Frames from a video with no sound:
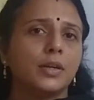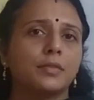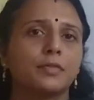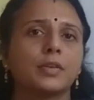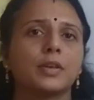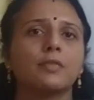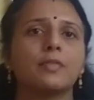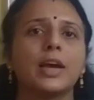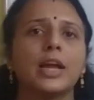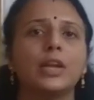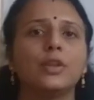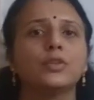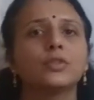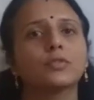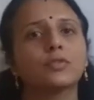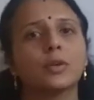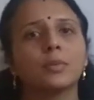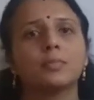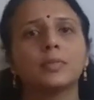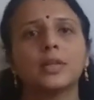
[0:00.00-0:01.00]
different
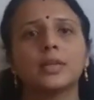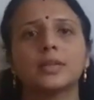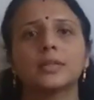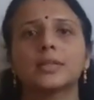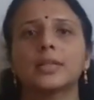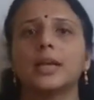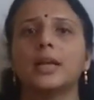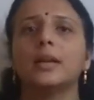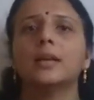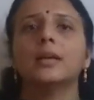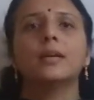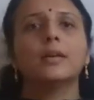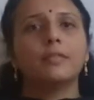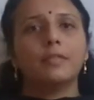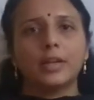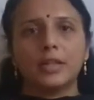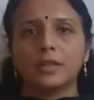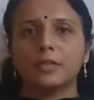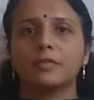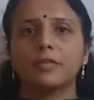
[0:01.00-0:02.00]
values from the cell,
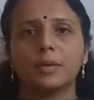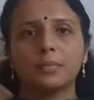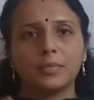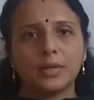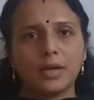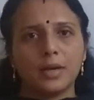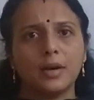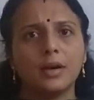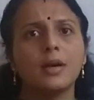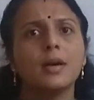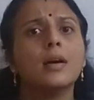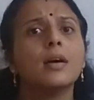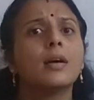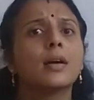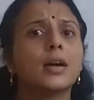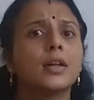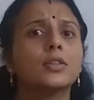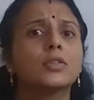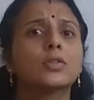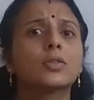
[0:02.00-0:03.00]
from the
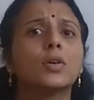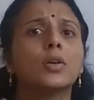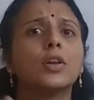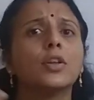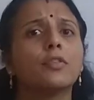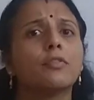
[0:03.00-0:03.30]
console,